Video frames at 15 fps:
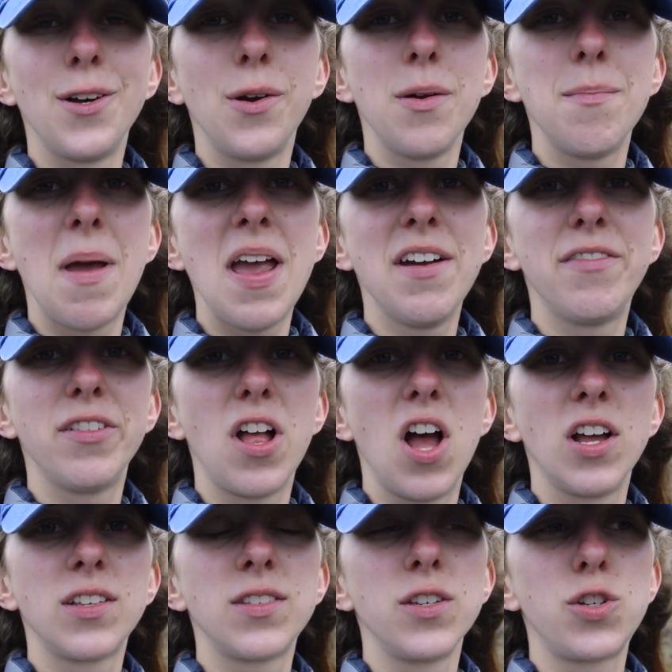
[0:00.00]
we may have
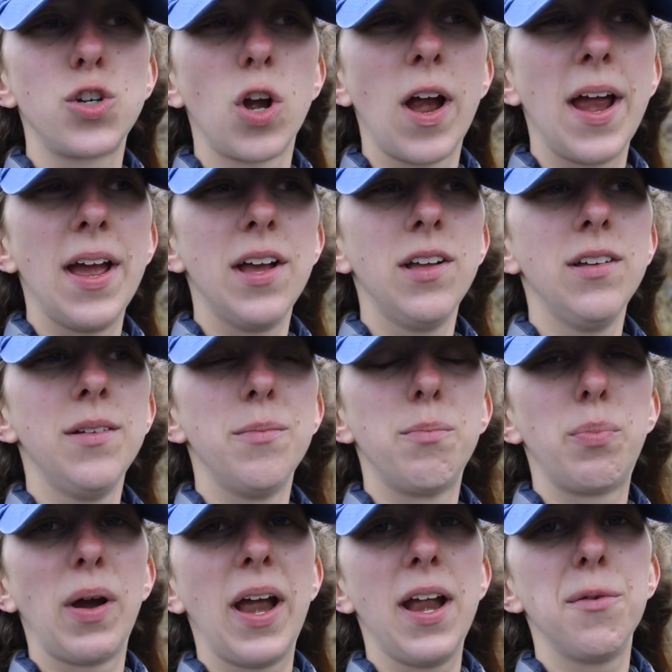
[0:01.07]
lost the trail.
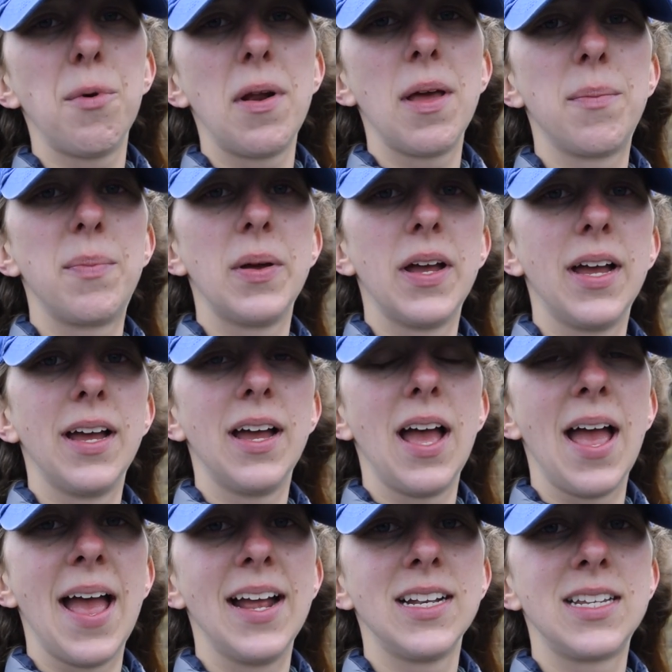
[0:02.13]
Brian went up uh,
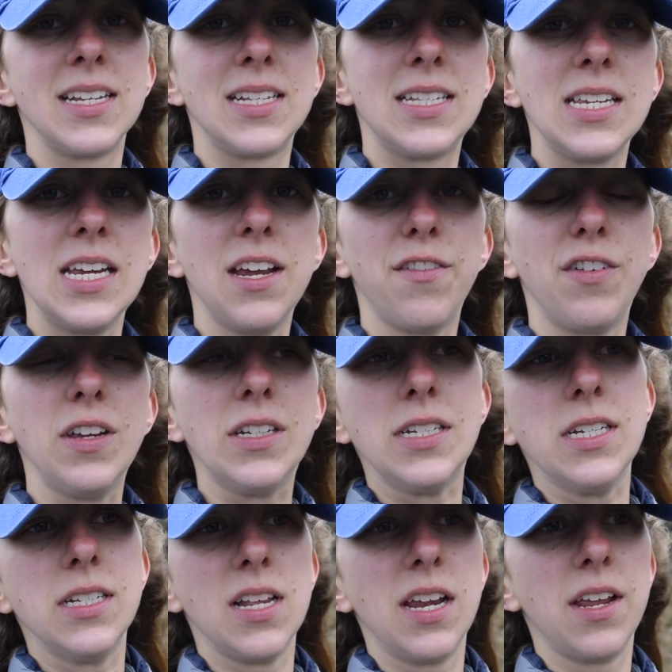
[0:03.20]
ahead to see if he
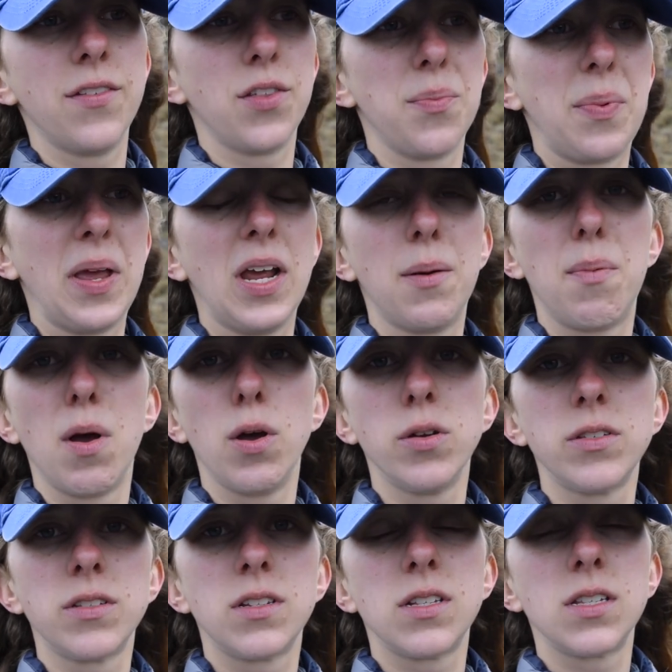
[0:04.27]
sees any of the pink
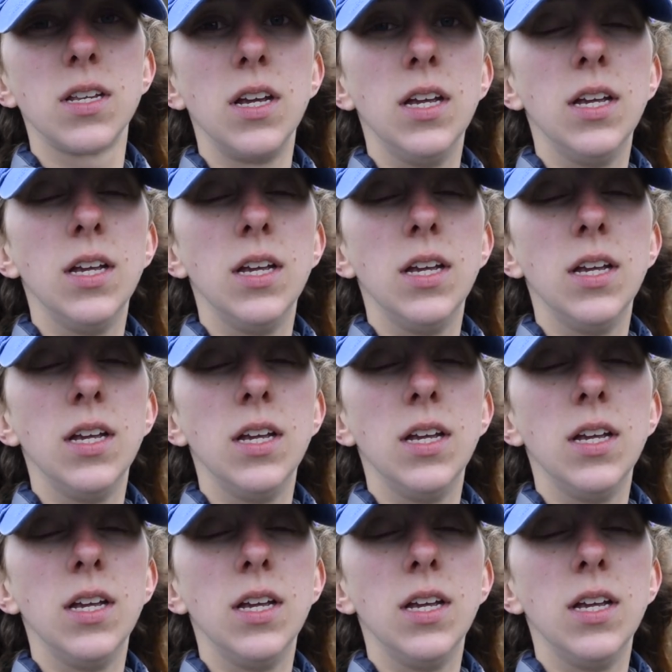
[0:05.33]
posts.